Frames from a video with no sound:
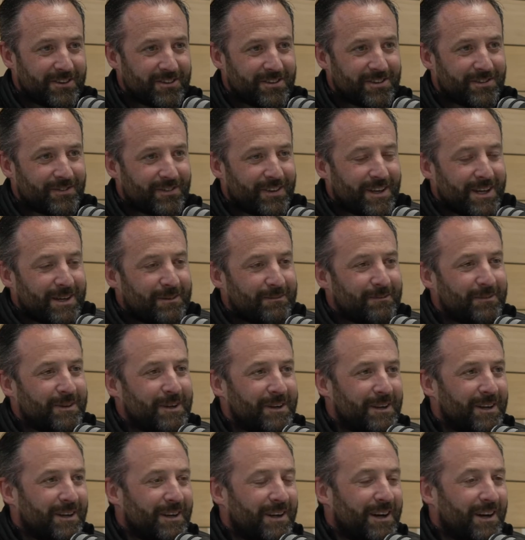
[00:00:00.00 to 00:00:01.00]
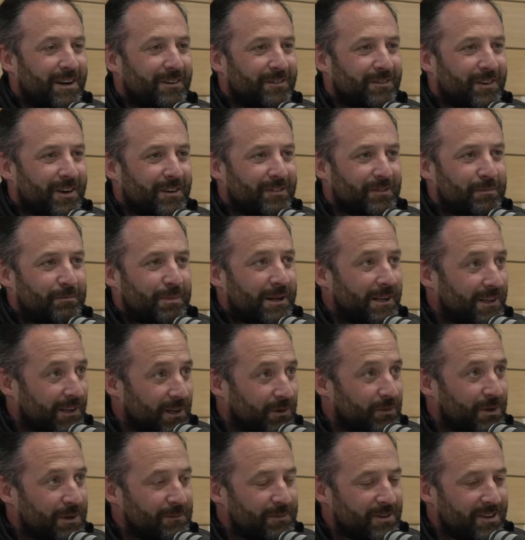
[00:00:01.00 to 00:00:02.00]
of building a
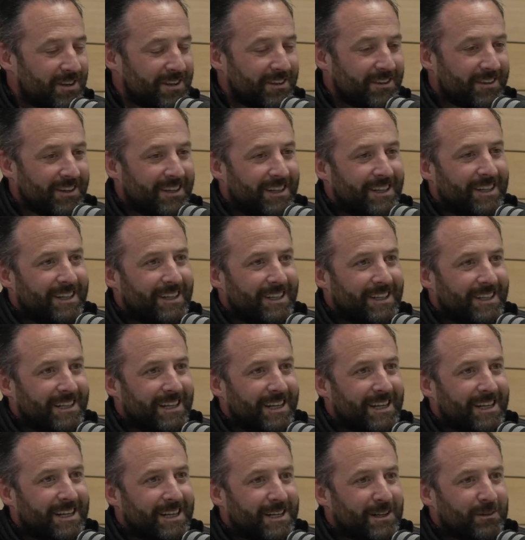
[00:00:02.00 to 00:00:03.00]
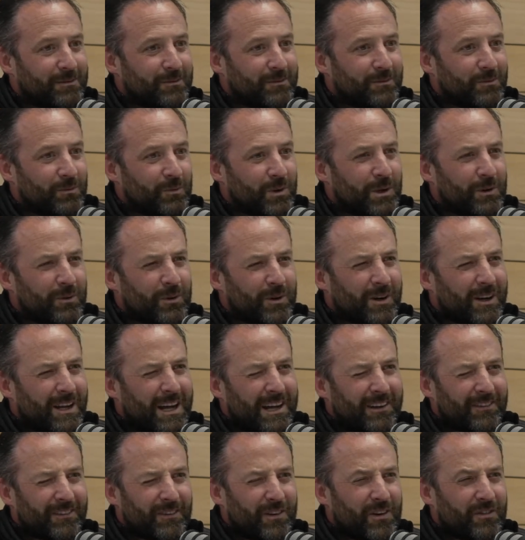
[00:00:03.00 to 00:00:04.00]
website. We were,
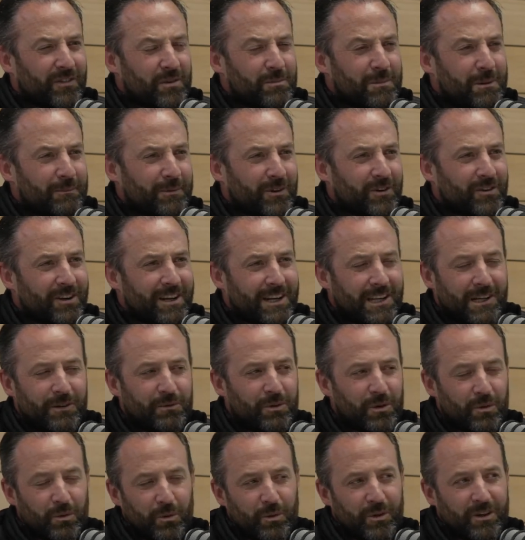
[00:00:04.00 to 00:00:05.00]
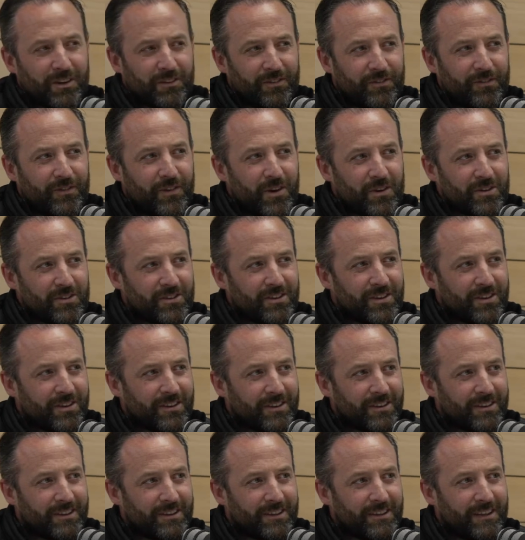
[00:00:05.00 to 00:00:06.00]
if I remember correctly, we were one of the first
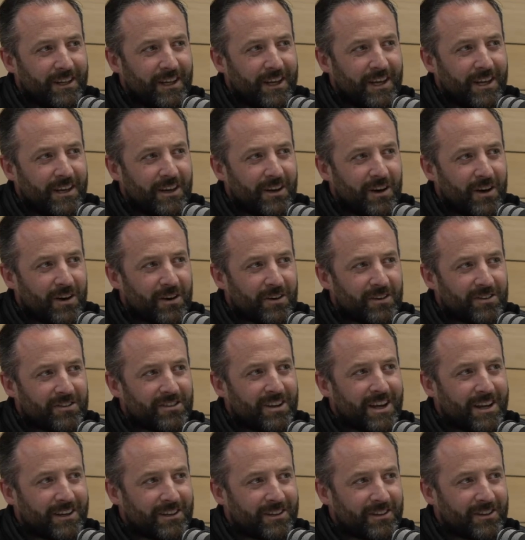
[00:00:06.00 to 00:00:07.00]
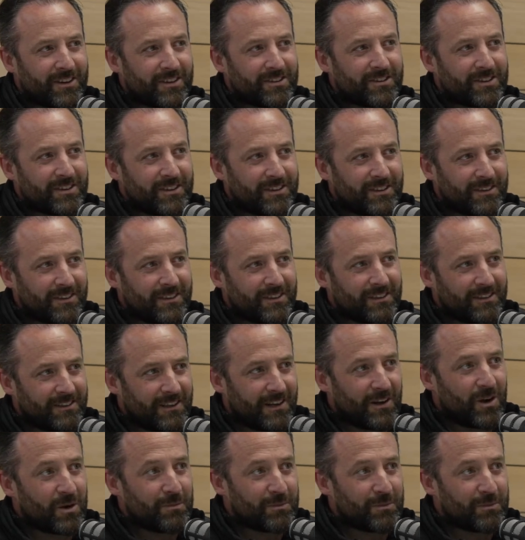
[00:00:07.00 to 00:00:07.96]
in our sector, as in the lawnmower